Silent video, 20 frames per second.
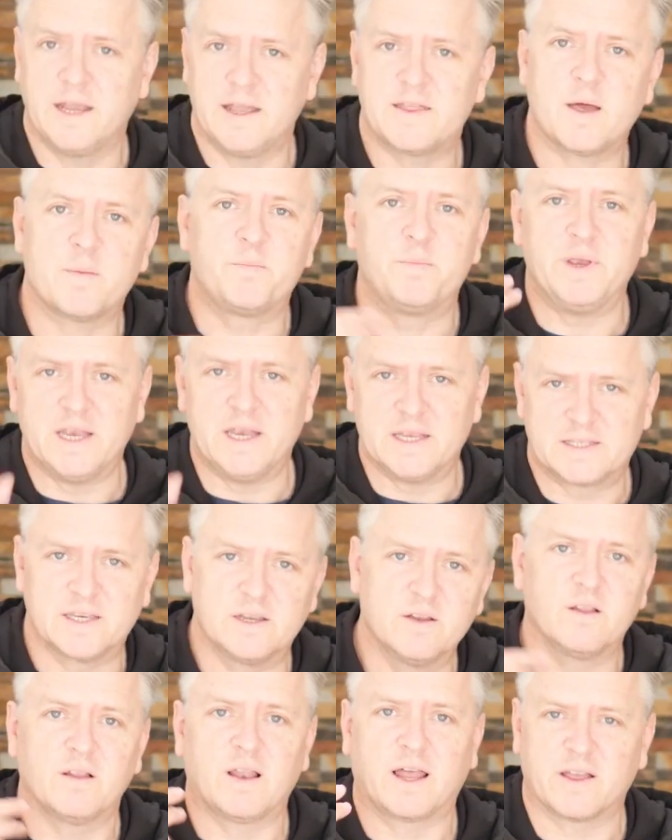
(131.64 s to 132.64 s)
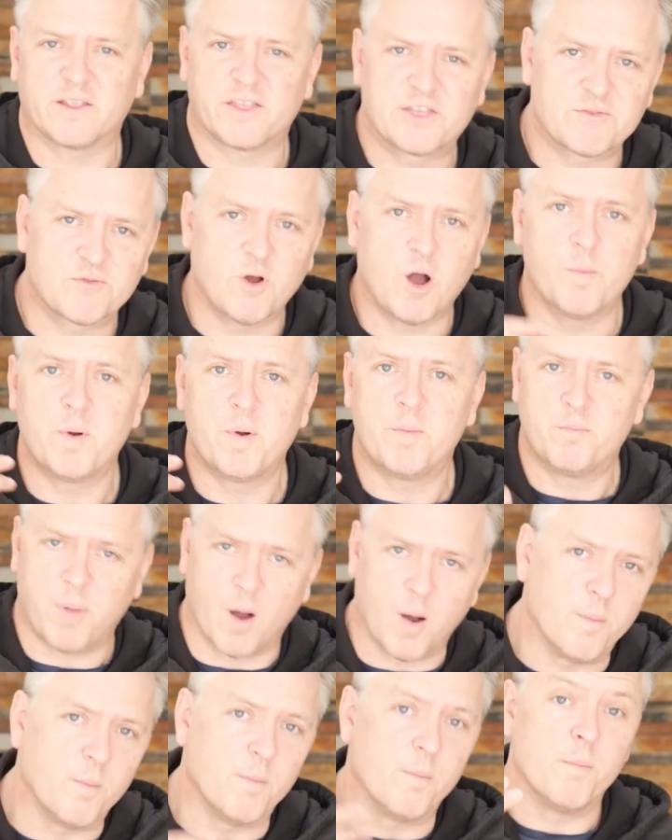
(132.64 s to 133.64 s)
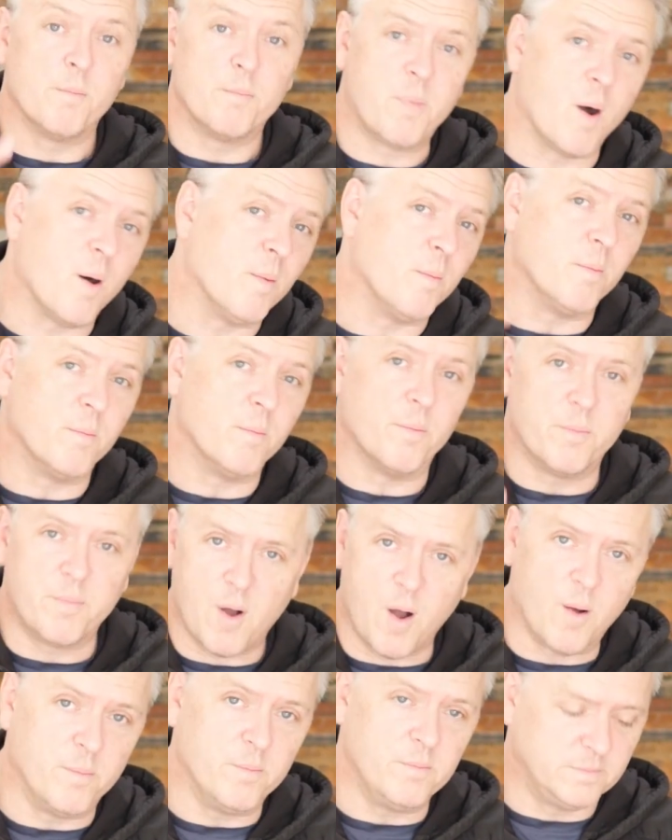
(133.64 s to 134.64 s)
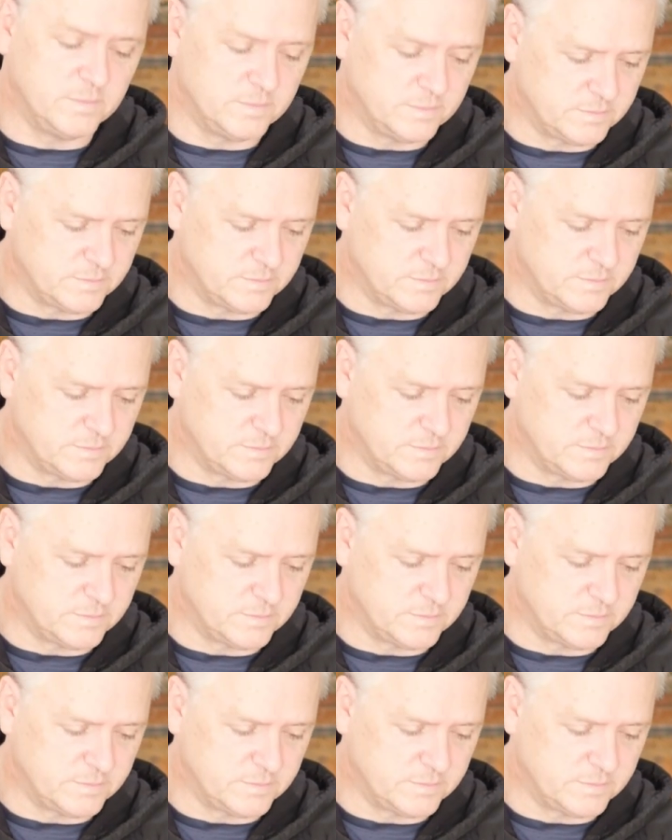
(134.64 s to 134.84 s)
hear that beating like a throb, bomb, bomb, bomb.